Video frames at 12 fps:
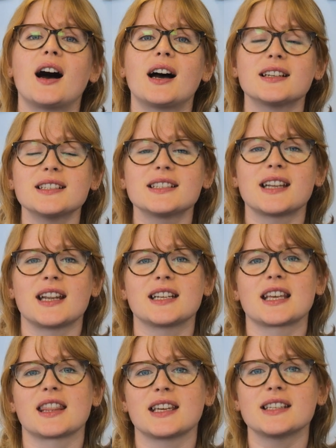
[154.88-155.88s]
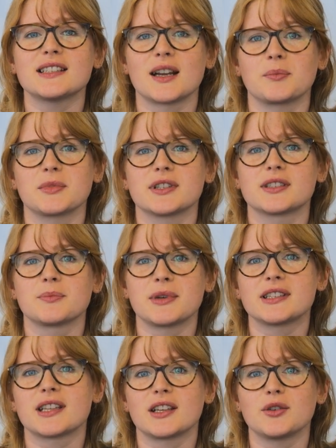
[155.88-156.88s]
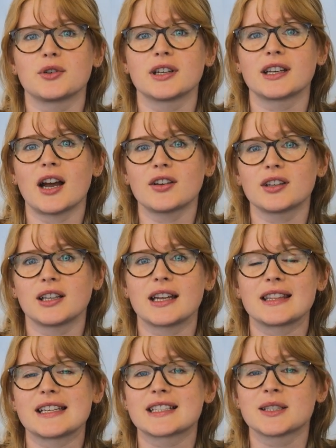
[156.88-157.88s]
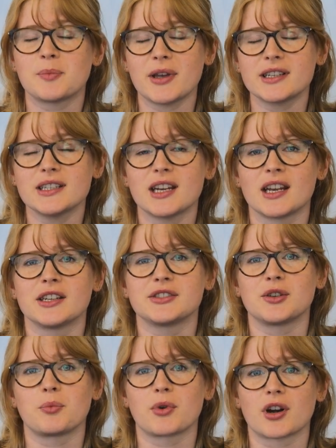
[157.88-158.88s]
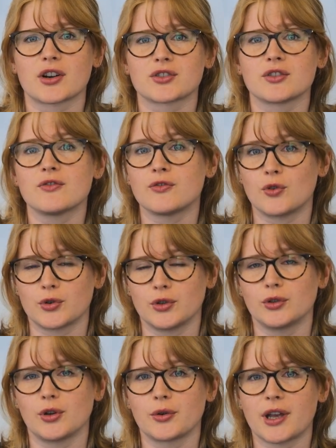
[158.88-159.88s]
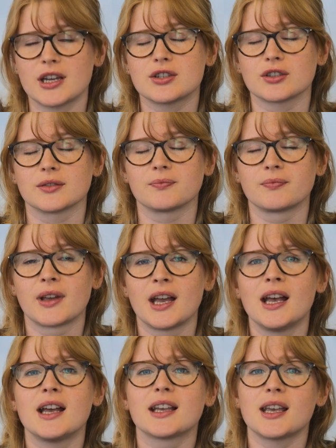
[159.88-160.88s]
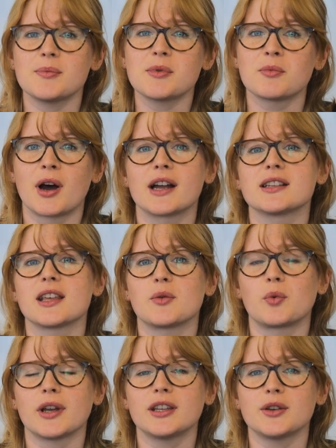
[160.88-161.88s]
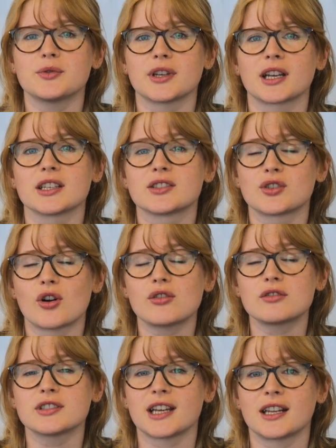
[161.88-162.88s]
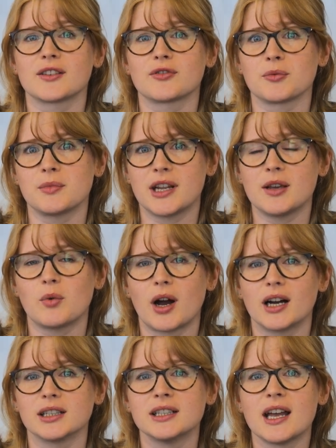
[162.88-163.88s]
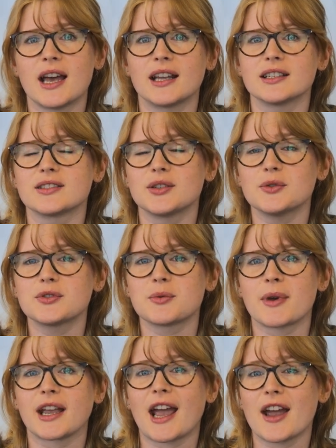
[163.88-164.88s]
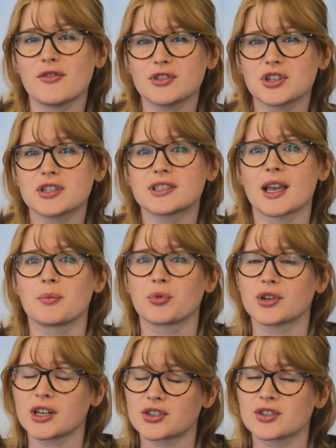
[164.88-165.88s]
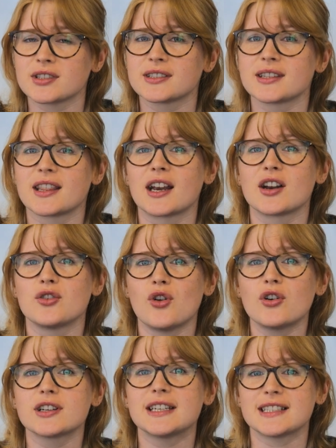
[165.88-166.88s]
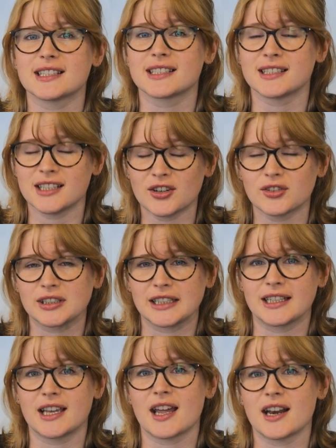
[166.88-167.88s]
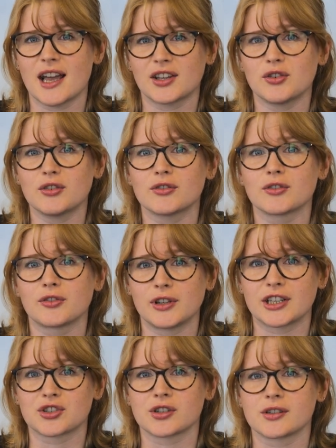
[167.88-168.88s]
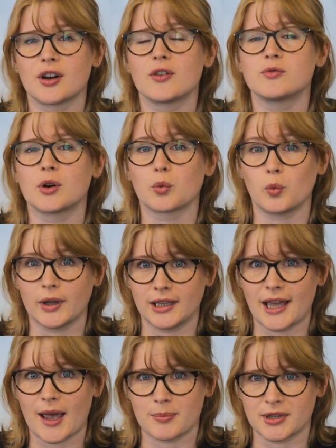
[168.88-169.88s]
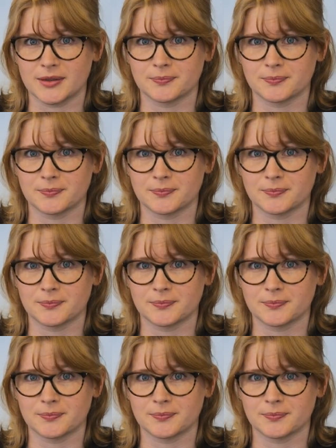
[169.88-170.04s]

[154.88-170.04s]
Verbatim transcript: Understanding these numbers means that you can calculate the expected energy production for your location. Keep in mind that we're using historical data from N I W A, and it's used to make averages and predictions that are not necessarily an accurate reflection of what will happen.